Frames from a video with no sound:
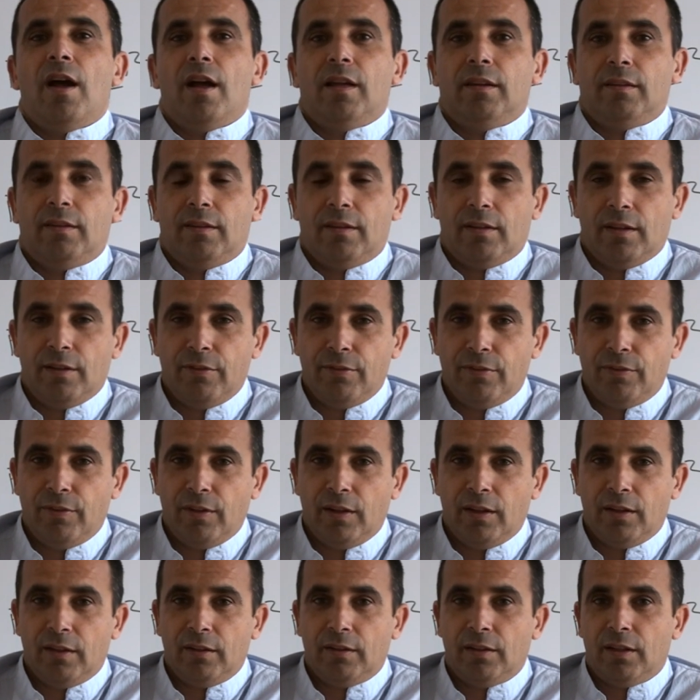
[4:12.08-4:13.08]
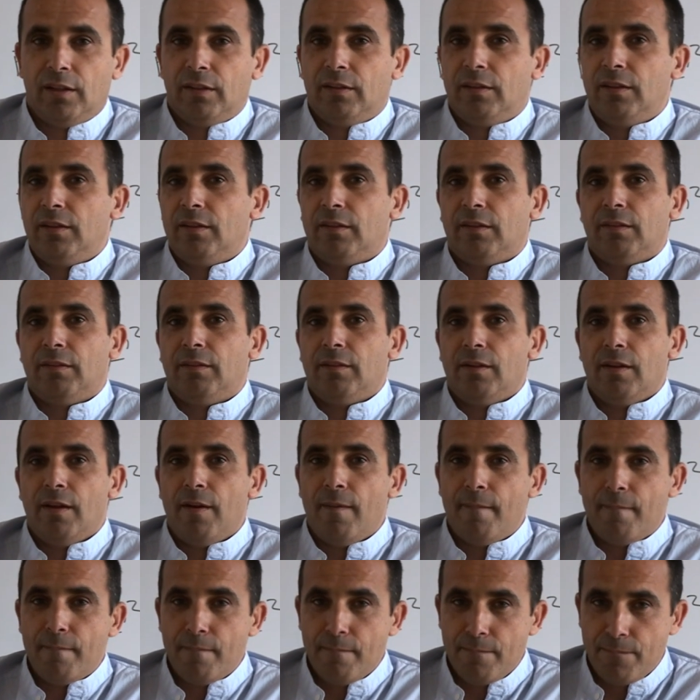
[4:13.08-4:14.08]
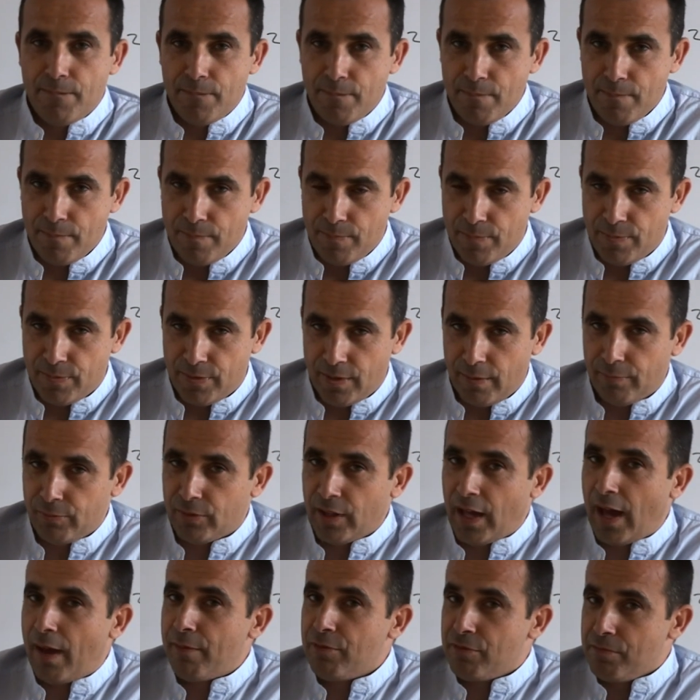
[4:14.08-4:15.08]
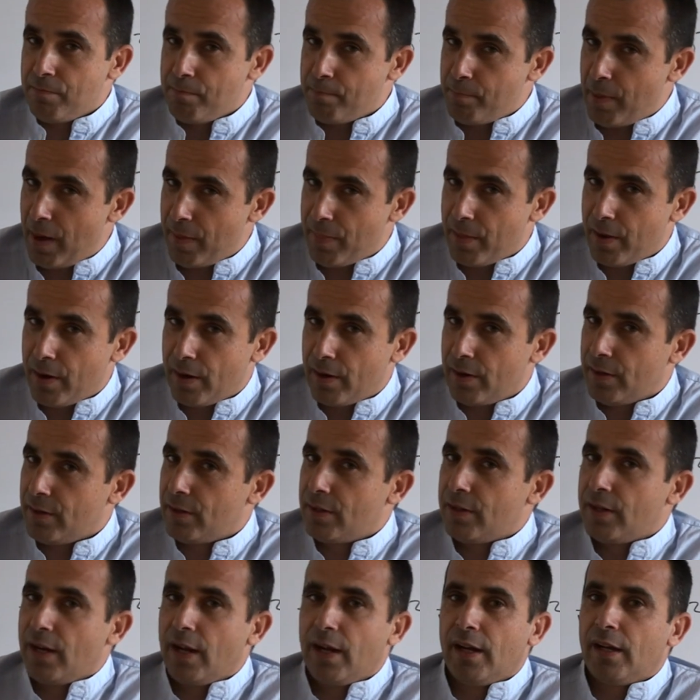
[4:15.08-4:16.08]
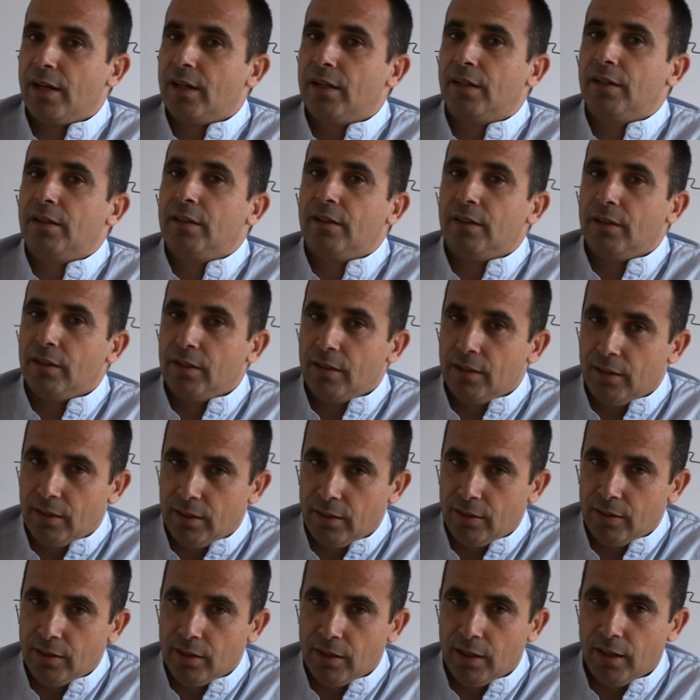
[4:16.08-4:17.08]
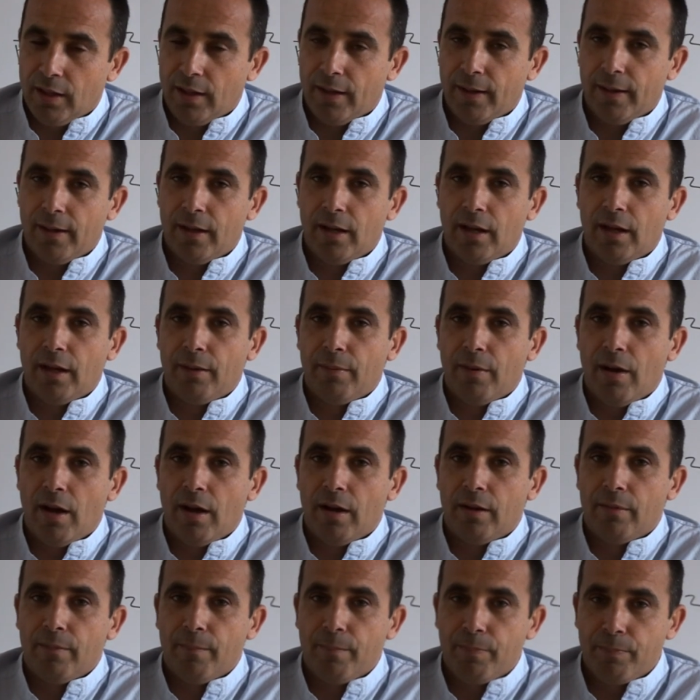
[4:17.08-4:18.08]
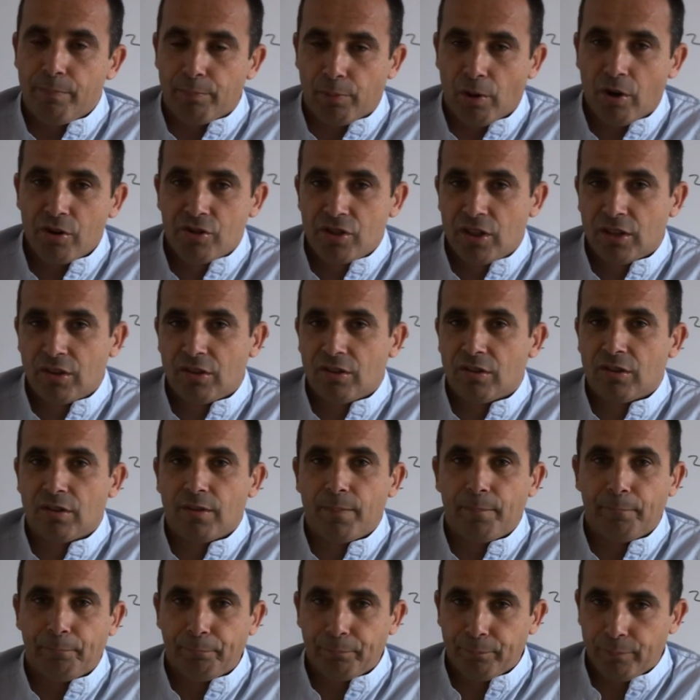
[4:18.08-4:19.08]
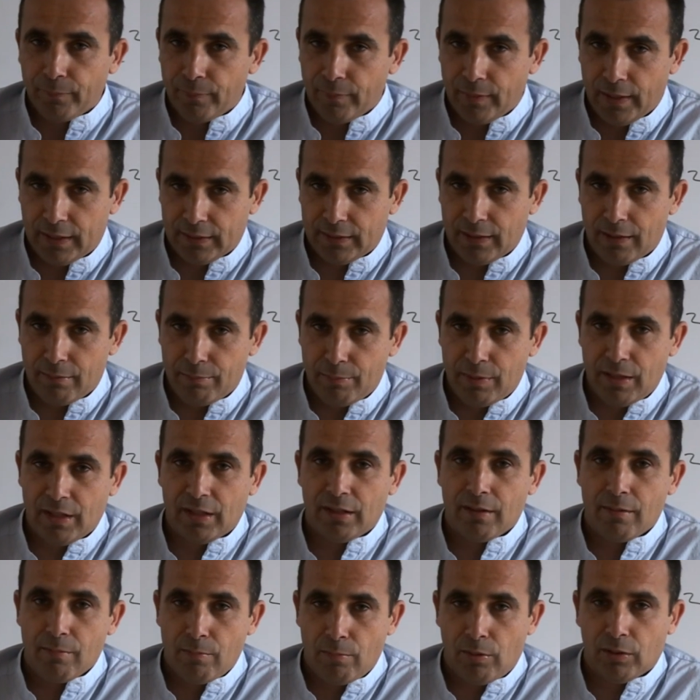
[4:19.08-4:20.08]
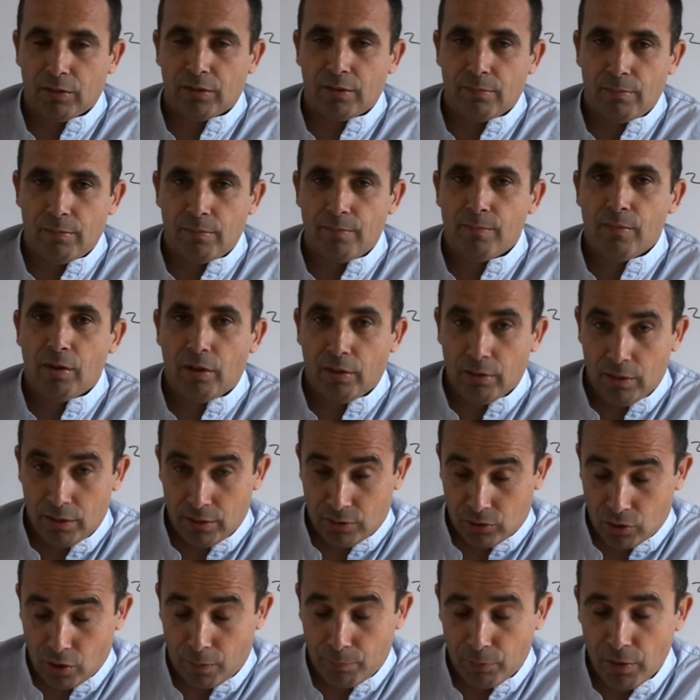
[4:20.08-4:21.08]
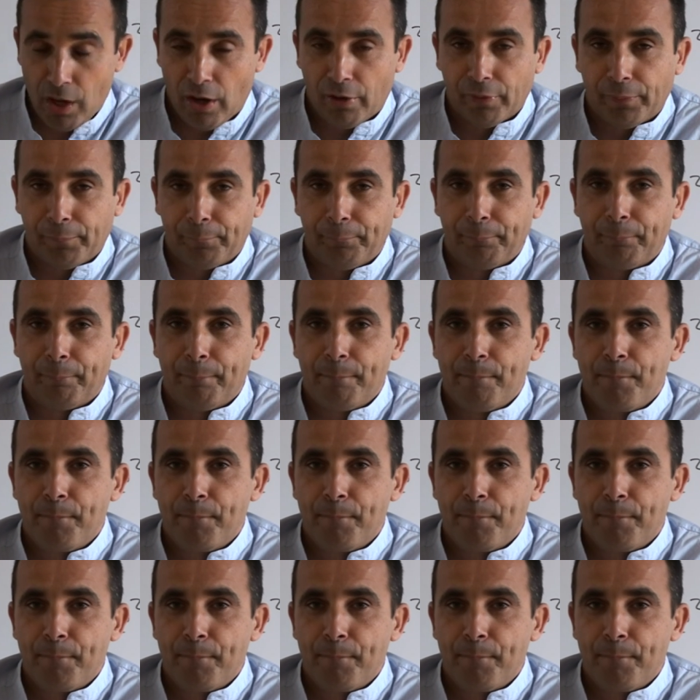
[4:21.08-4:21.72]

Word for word: something that is sometimes better than uh, projects that are being bottom, bottom uh, top down.